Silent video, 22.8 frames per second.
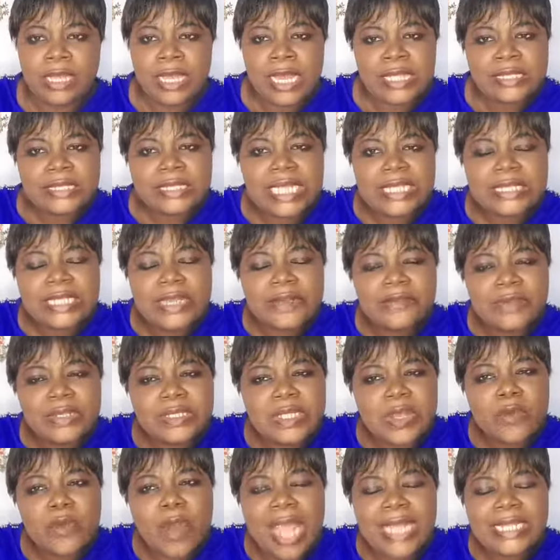Says the
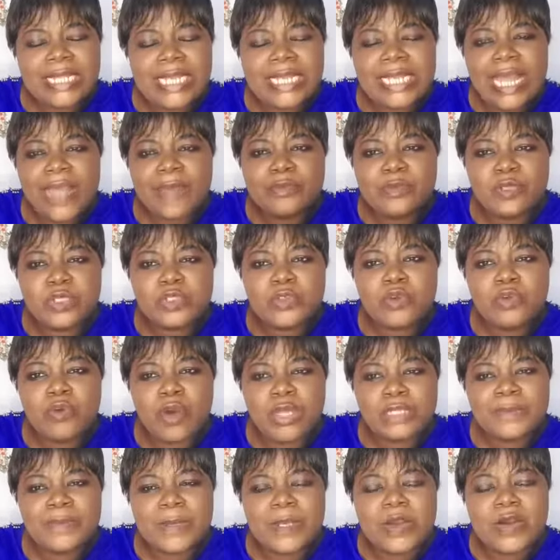reason why they came to you
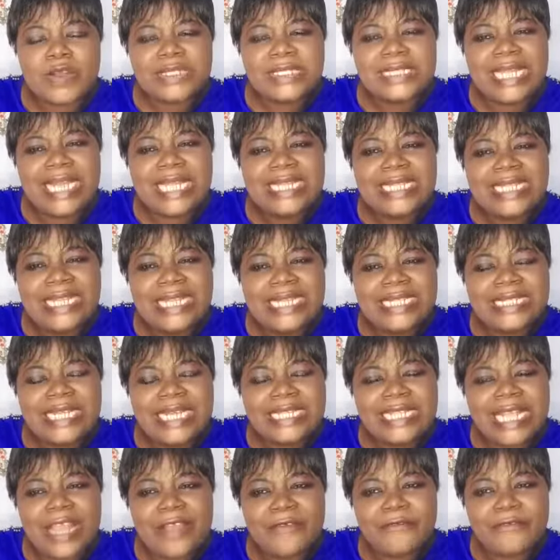was because they
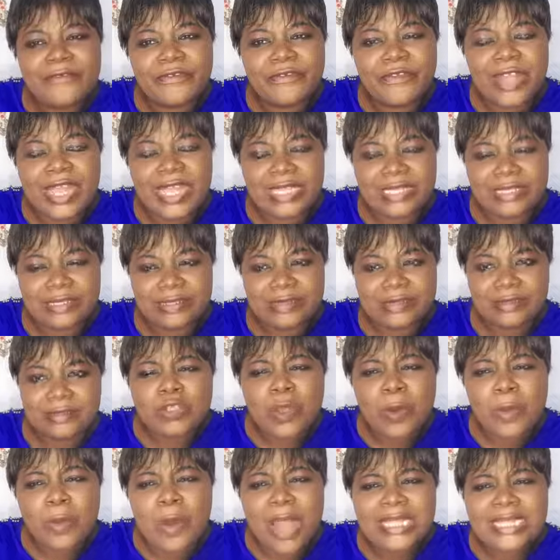needed a friend.
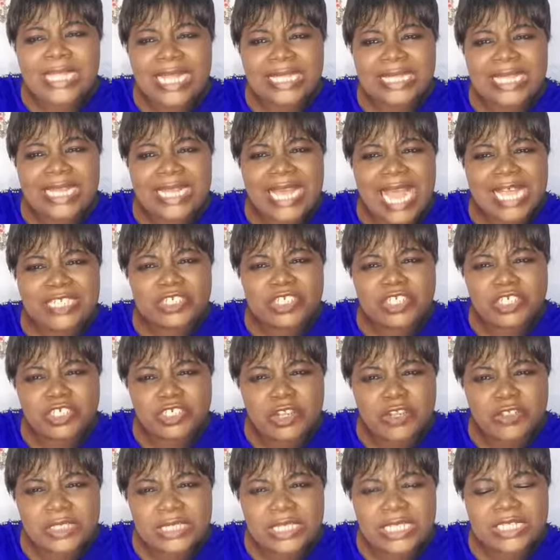Someone that they can
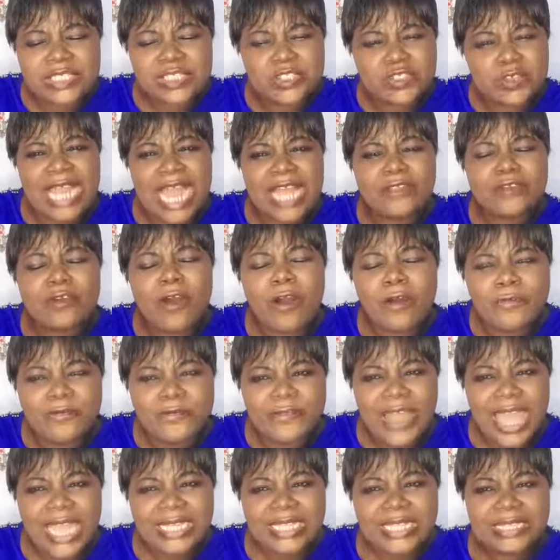trust in, so can
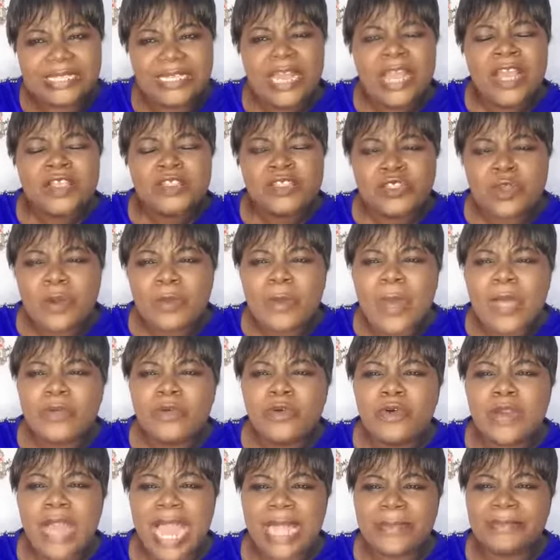confide in. Someone
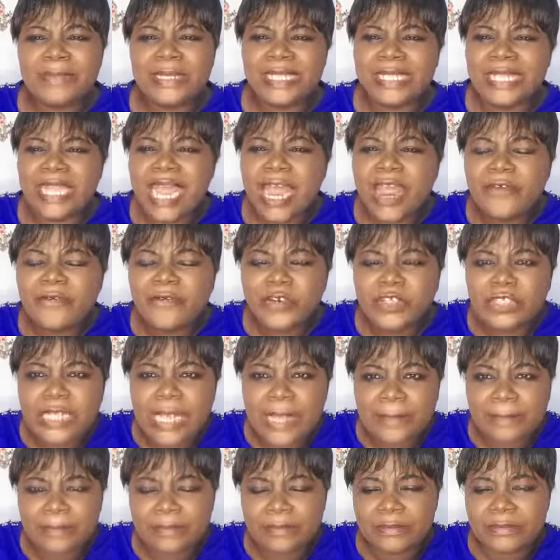who can be there for
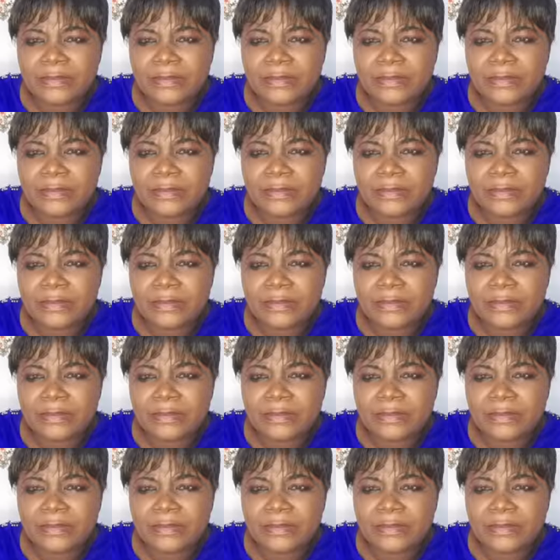them.